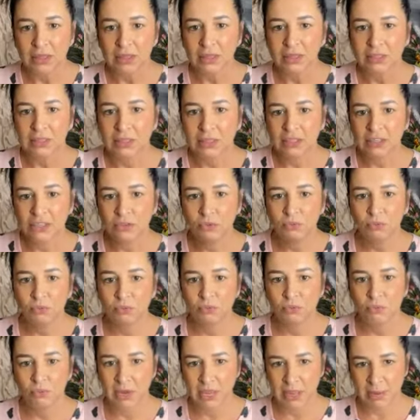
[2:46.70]
This
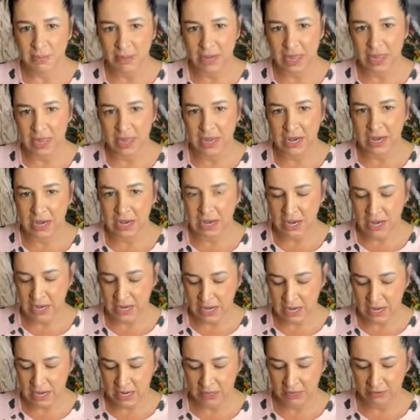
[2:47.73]
ribbon
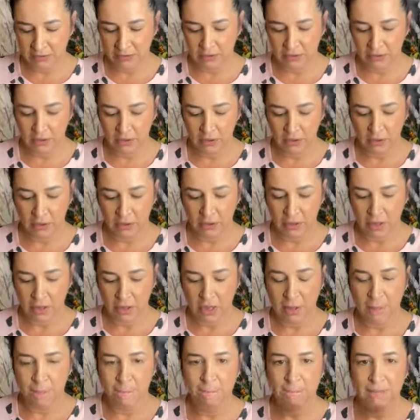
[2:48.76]
is
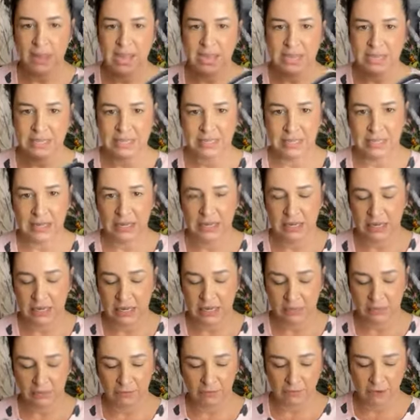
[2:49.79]
amazing.
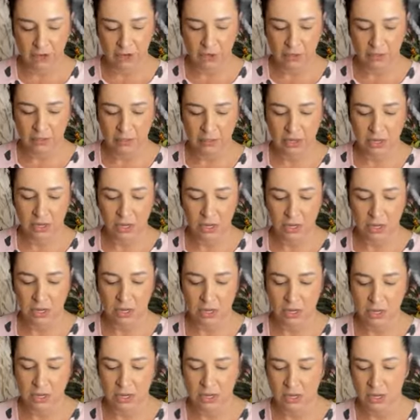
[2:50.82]
It's Fair Silk.
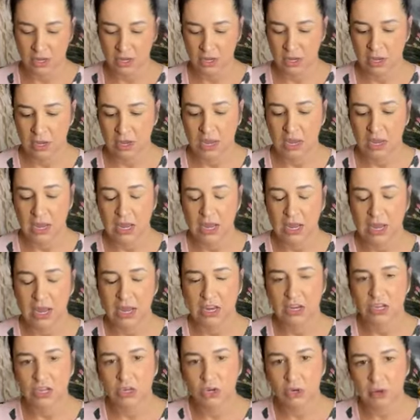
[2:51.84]
And I
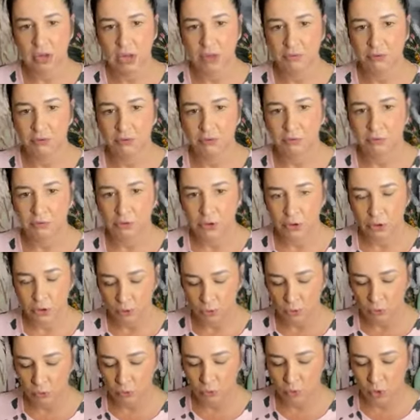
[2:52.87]
do have a
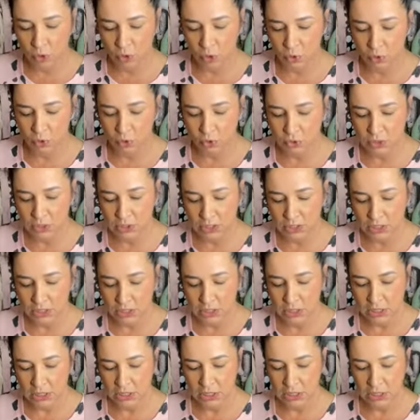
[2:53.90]
few rolls
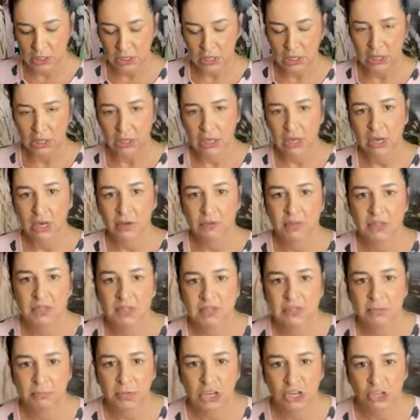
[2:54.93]
of
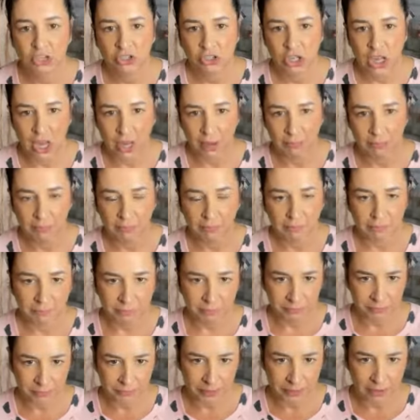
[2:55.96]
this in my shop
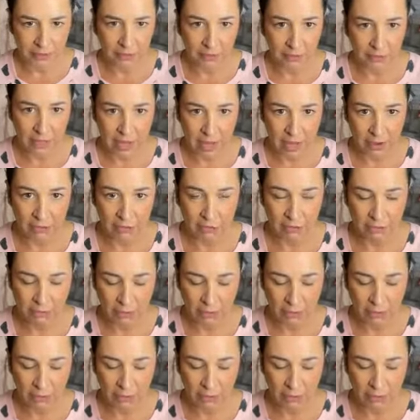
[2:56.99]
left.